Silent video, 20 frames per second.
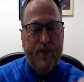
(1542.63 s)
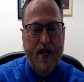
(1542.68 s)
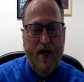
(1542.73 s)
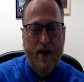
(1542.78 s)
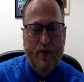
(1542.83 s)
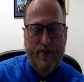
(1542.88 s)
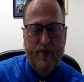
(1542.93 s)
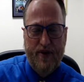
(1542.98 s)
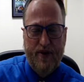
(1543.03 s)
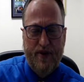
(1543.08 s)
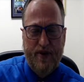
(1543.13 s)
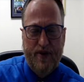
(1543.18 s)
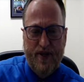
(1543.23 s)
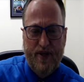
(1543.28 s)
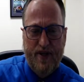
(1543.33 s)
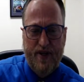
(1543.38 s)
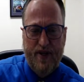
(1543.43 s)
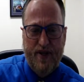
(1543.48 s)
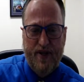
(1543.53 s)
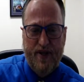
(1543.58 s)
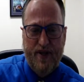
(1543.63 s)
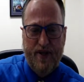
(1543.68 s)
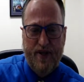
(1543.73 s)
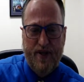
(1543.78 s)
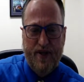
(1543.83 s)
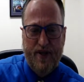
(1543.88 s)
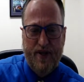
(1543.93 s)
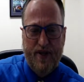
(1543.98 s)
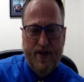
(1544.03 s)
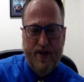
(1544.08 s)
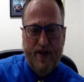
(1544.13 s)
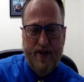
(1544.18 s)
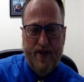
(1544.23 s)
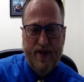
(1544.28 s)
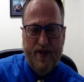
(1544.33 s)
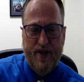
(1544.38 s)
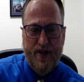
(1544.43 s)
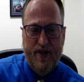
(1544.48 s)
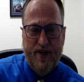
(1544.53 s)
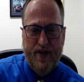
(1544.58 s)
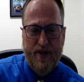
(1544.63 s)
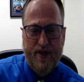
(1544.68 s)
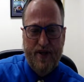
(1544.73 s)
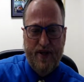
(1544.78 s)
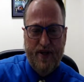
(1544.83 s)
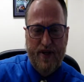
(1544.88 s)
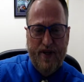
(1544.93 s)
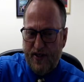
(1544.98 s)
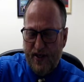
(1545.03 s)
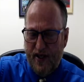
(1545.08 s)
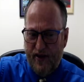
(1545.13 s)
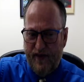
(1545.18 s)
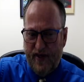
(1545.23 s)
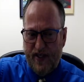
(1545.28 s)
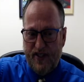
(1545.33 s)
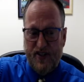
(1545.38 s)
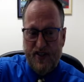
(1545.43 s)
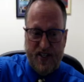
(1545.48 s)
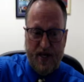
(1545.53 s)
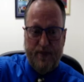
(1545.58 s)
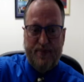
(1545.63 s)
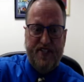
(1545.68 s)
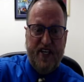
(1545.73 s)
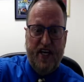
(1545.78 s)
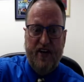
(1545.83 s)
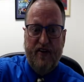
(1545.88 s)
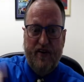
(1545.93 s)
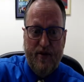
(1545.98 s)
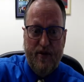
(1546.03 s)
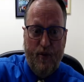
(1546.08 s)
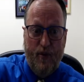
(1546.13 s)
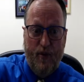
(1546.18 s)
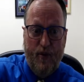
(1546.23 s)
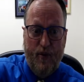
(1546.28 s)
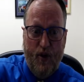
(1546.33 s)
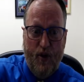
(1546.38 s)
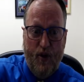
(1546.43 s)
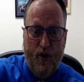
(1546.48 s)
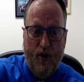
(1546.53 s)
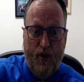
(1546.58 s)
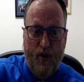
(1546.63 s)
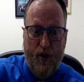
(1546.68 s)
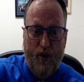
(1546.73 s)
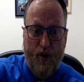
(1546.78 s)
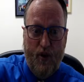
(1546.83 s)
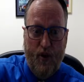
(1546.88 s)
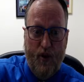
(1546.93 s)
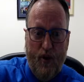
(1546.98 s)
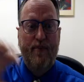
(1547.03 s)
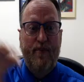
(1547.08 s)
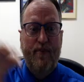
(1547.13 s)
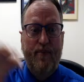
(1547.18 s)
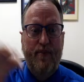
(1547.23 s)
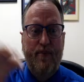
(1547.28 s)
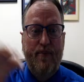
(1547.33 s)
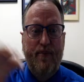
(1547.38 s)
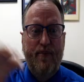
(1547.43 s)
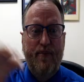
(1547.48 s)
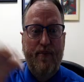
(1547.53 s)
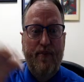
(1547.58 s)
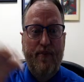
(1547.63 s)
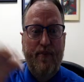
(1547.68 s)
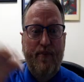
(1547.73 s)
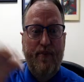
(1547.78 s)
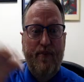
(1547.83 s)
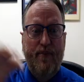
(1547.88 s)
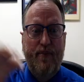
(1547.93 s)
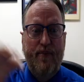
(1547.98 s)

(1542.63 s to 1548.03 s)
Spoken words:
But then it says SS4. Corporation, division, subsidiary more? Hell, sign me up for that too.